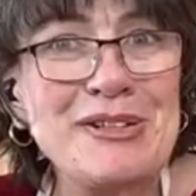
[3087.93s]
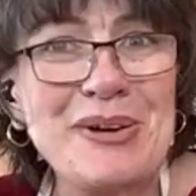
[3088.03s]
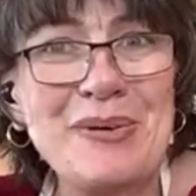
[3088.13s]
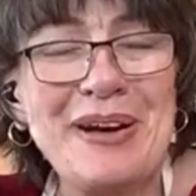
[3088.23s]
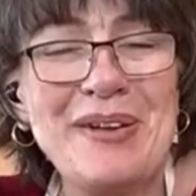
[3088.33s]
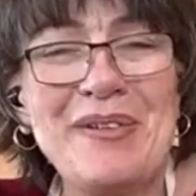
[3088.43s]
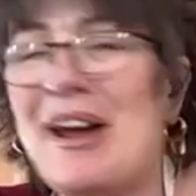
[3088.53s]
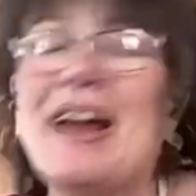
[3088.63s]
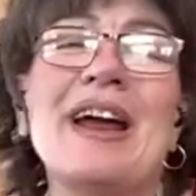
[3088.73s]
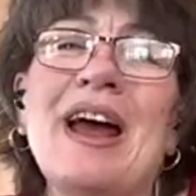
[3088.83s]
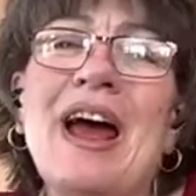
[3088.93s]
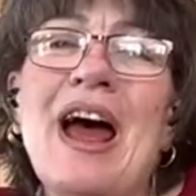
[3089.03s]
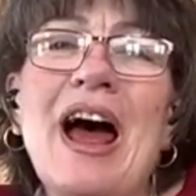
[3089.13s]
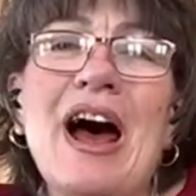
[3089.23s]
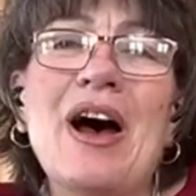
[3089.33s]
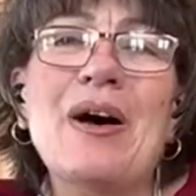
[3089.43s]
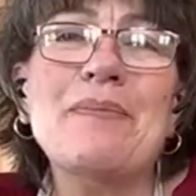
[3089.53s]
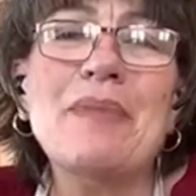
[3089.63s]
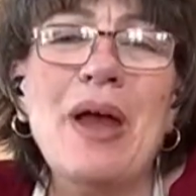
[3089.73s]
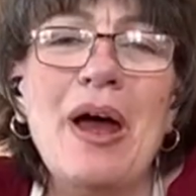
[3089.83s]
So anyway,
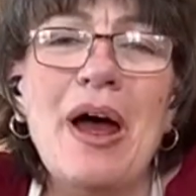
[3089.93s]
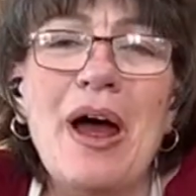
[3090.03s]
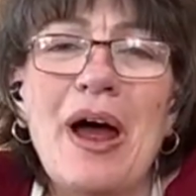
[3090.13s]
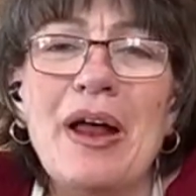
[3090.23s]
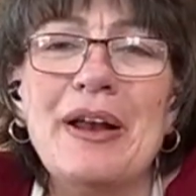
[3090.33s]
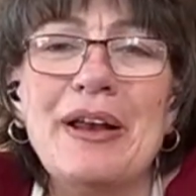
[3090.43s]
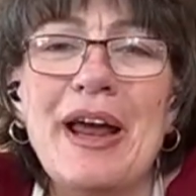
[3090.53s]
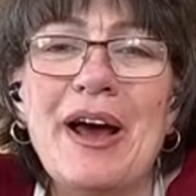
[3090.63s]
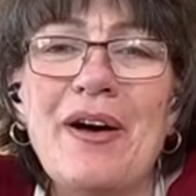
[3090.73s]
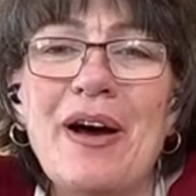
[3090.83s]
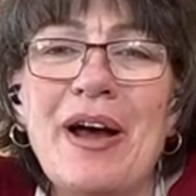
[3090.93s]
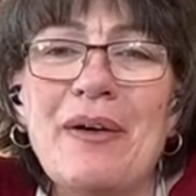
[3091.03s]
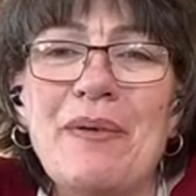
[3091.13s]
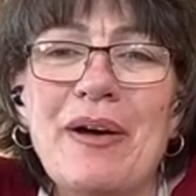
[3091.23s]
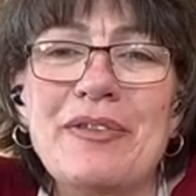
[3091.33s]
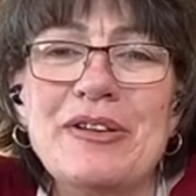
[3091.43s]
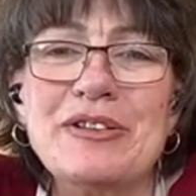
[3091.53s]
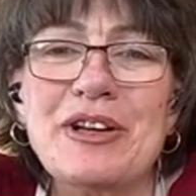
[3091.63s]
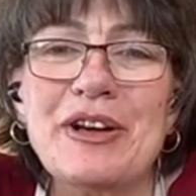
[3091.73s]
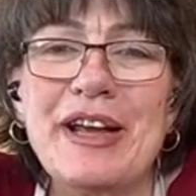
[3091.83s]
um, now I want
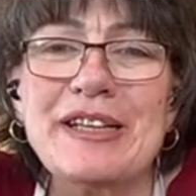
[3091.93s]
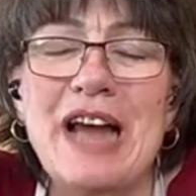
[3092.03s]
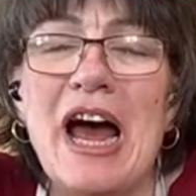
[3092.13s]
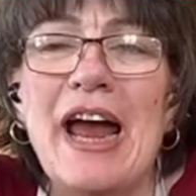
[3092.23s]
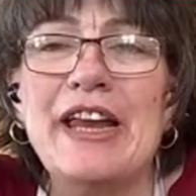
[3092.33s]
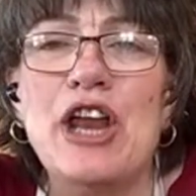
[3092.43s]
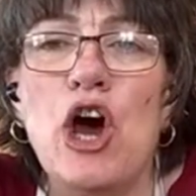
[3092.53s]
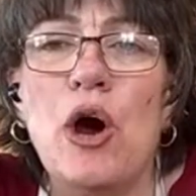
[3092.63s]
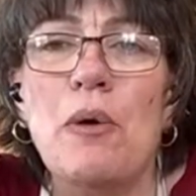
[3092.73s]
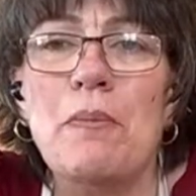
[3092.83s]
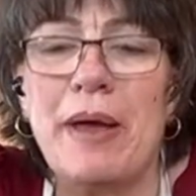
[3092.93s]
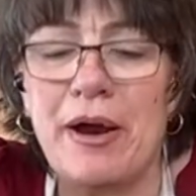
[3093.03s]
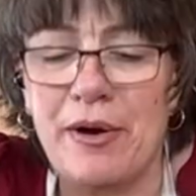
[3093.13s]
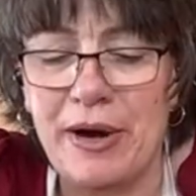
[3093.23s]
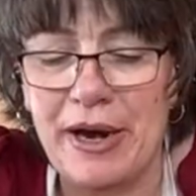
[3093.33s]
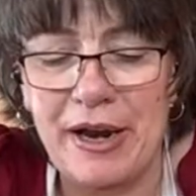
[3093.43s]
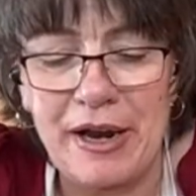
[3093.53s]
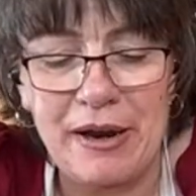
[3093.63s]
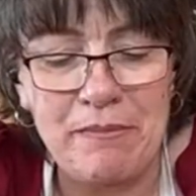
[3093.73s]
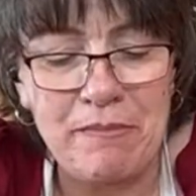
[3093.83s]
those cookies. I know,
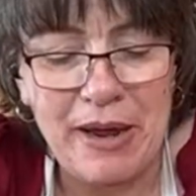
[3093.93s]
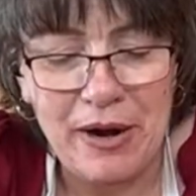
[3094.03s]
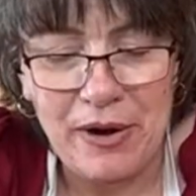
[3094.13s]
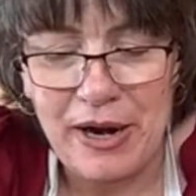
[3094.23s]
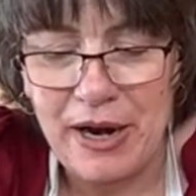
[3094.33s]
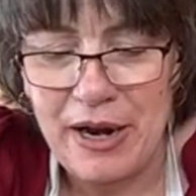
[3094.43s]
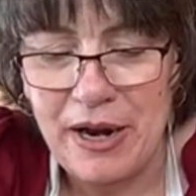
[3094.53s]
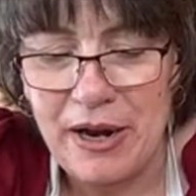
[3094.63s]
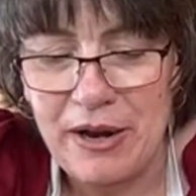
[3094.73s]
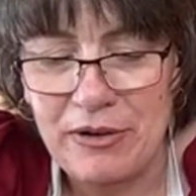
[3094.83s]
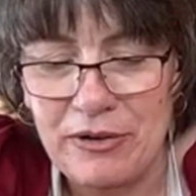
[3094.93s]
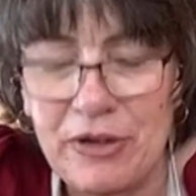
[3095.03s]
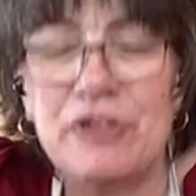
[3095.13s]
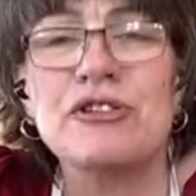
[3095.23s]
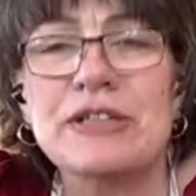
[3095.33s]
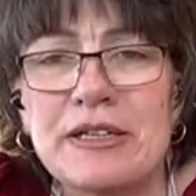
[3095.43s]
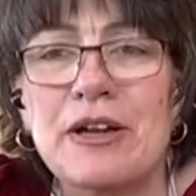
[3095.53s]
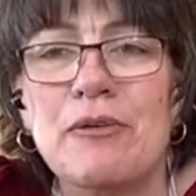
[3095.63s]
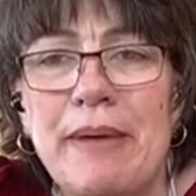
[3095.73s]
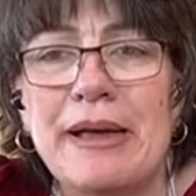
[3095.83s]
Mary. Mary, just
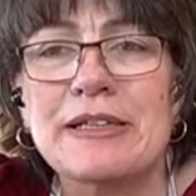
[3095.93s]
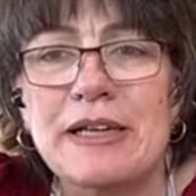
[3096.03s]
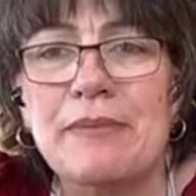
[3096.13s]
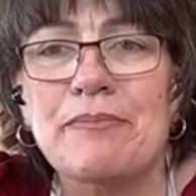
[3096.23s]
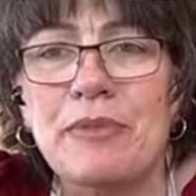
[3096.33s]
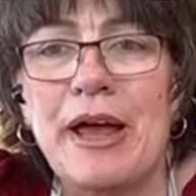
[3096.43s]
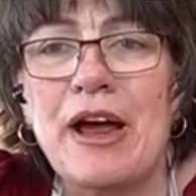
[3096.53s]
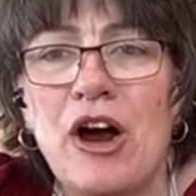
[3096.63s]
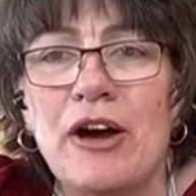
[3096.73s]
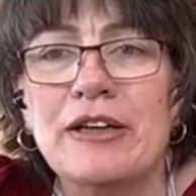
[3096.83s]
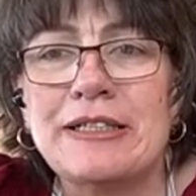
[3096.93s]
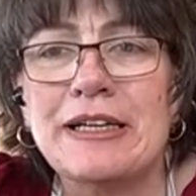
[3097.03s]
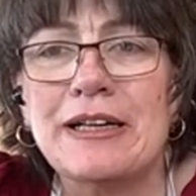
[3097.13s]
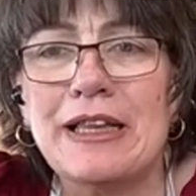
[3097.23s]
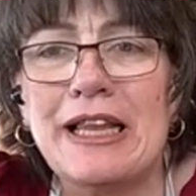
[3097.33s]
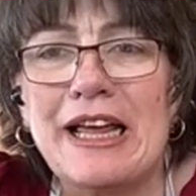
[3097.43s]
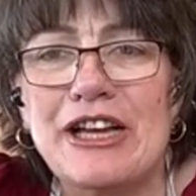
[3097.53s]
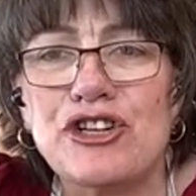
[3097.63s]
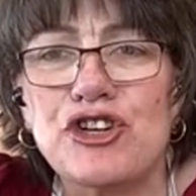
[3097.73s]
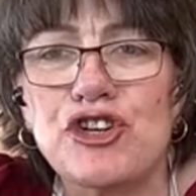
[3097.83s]
go make some. They are
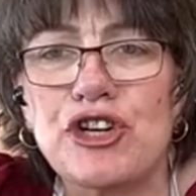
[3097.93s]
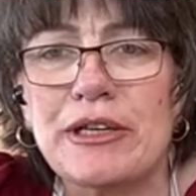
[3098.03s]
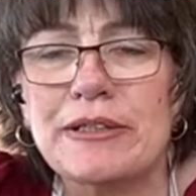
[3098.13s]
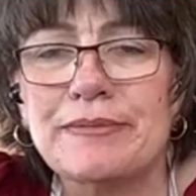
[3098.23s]
delish.